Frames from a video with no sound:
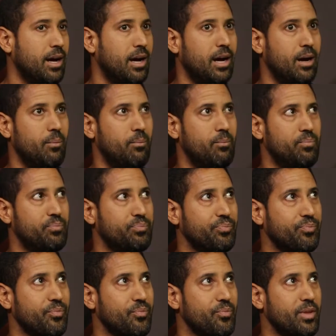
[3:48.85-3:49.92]

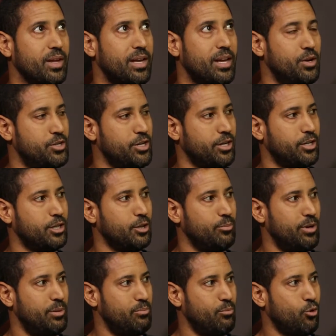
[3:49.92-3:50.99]
Can you talk a little
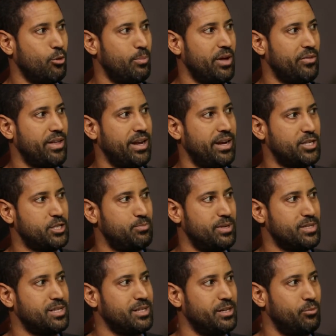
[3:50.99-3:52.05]
bit more about that
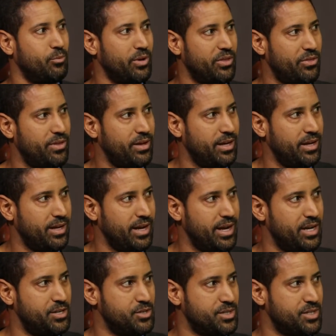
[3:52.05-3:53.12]
explicitly with
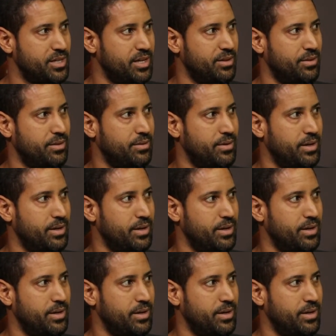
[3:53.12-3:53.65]
the Aegis and